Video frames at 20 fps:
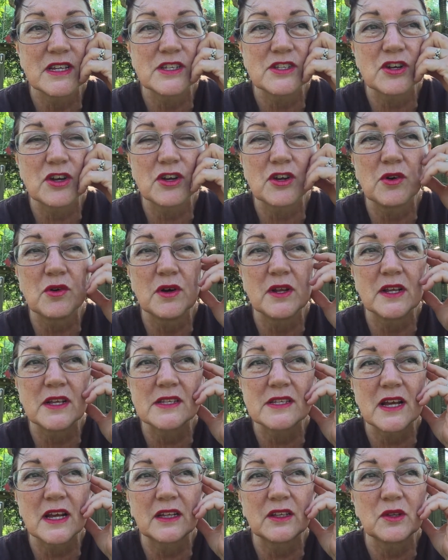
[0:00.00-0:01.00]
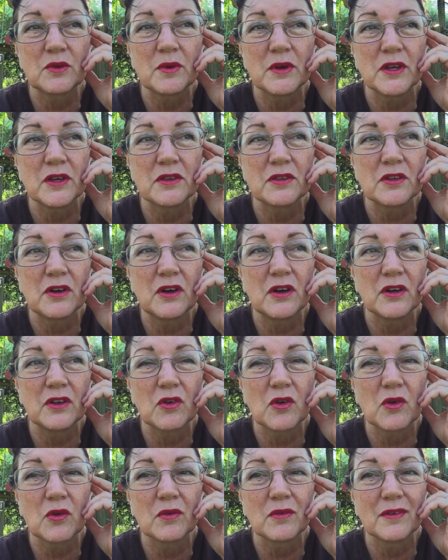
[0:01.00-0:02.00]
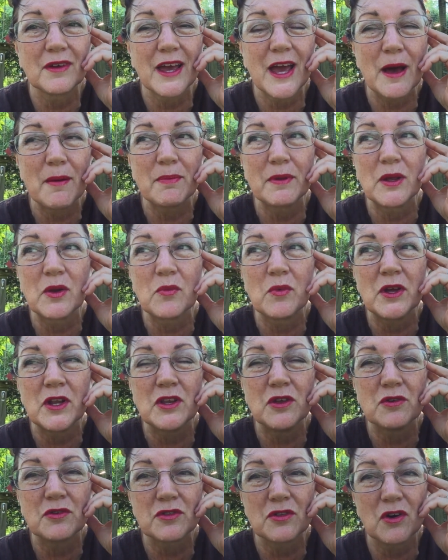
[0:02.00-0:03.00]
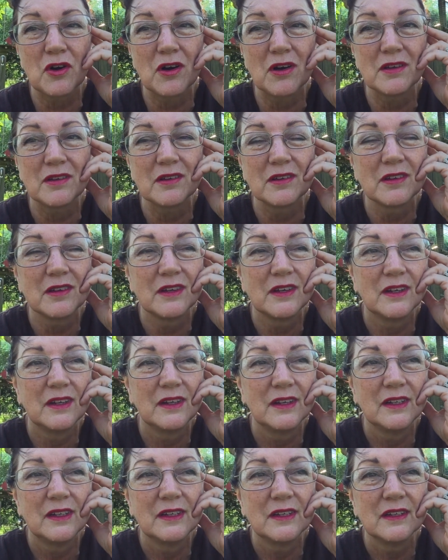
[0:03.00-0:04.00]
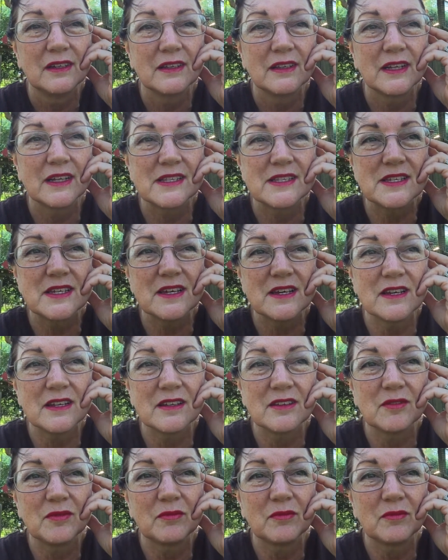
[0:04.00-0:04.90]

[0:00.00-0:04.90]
aren't going exactly the way you thought or happening when you thought. That's it.